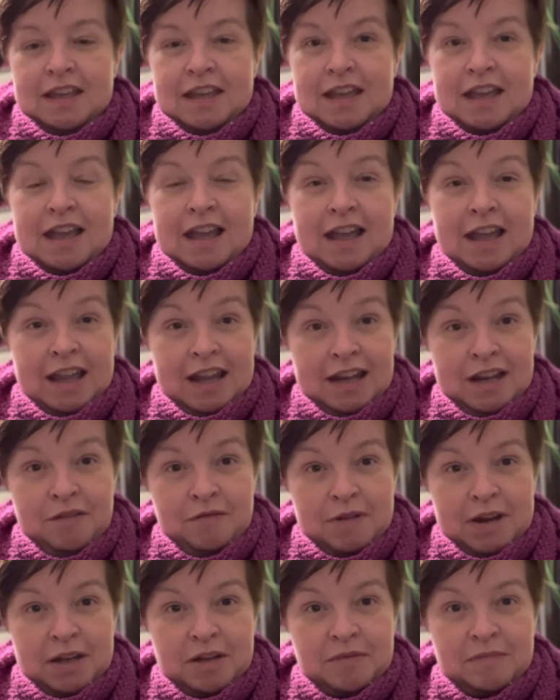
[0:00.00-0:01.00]
Highly
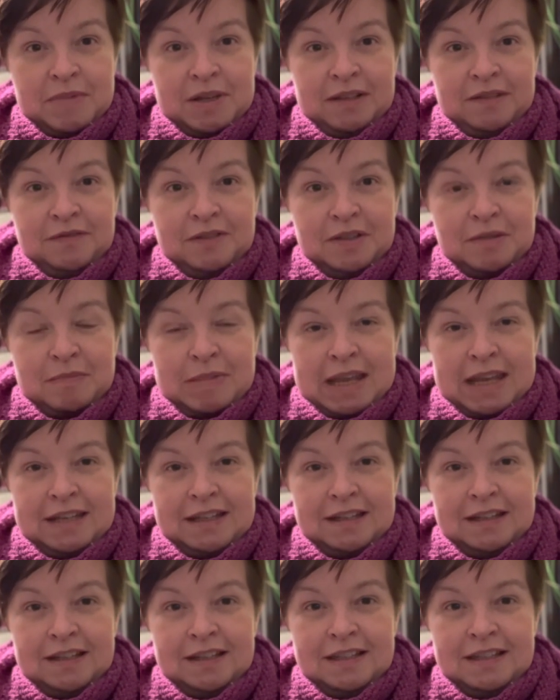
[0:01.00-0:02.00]
recommend this
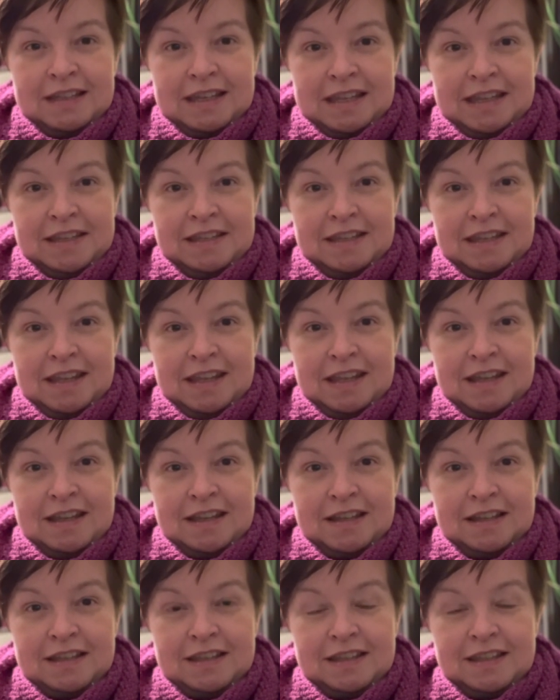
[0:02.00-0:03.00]
pattern. It's easy.
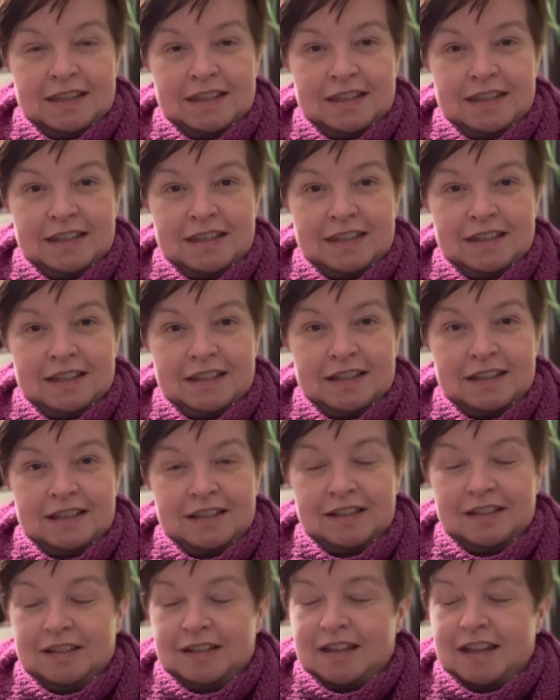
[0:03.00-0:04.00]

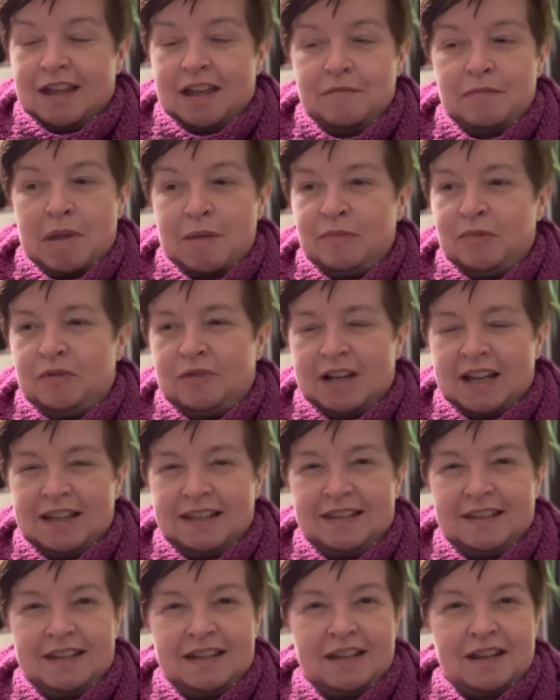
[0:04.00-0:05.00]
I
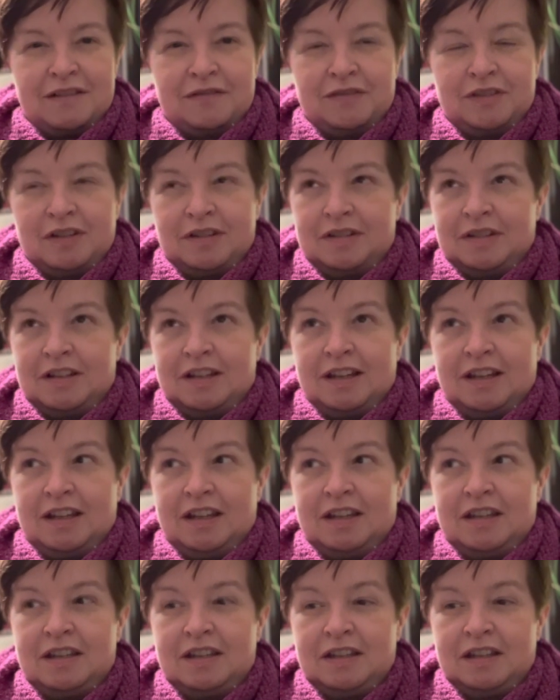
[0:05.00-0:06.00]
memorized it after
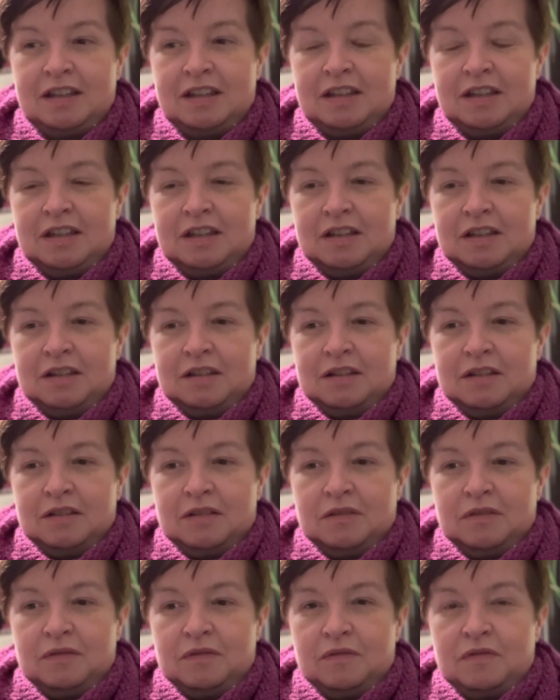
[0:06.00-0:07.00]
like
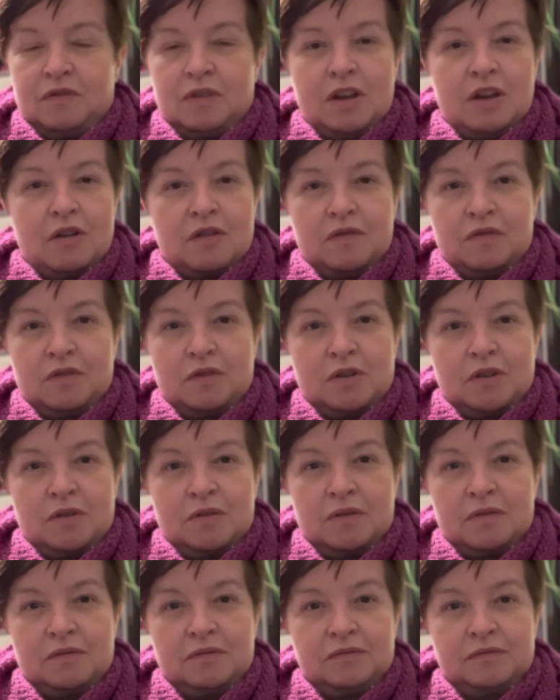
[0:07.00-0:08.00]
3 or
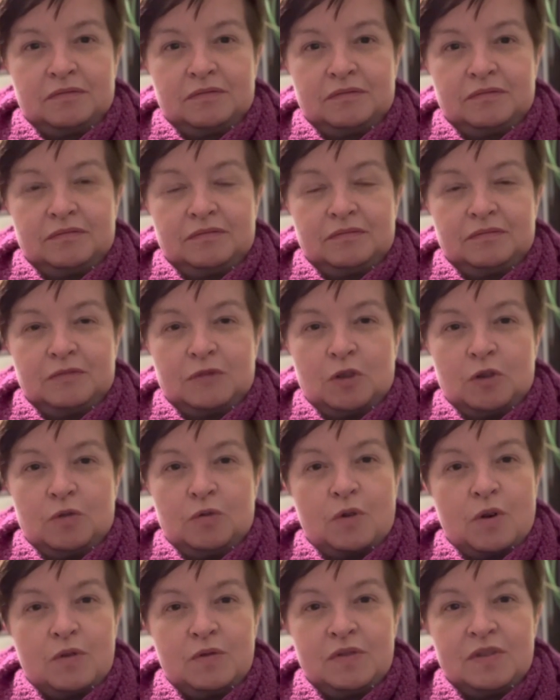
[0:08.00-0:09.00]
4
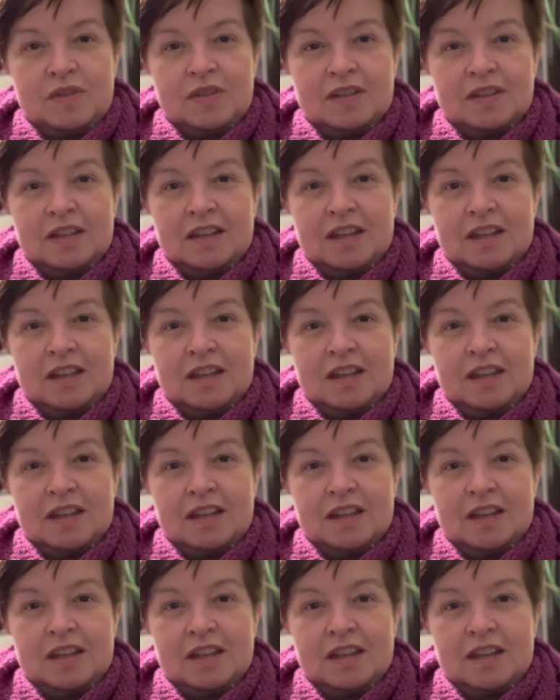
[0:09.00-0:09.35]
rows,